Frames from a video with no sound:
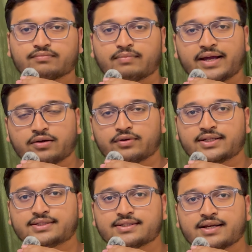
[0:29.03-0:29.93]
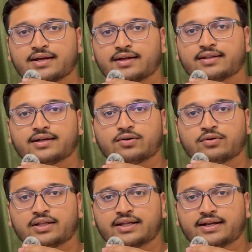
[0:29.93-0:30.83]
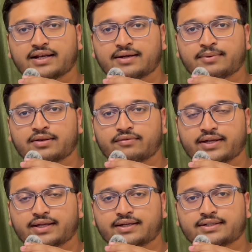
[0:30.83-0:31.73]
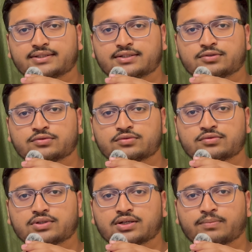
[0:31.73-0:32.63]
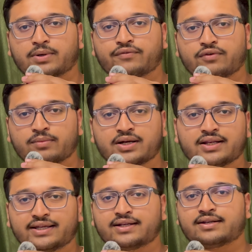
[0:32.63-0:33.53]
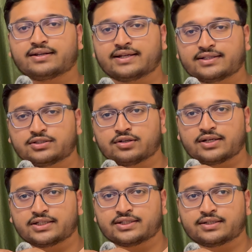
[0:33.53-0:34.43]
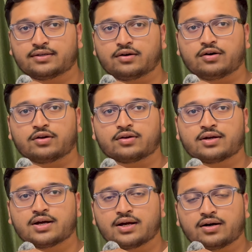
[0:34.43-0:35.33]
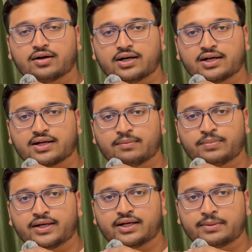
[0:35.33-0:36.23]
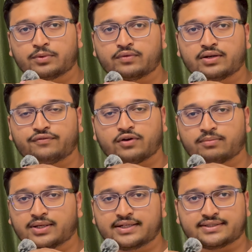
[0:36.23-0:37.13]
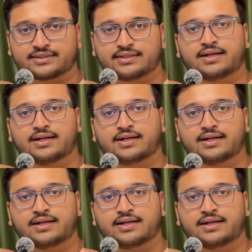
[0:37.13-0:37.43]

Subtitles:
Mac OS, the only reliable way is to perform a clean reinstallation or a complete removal from the disk.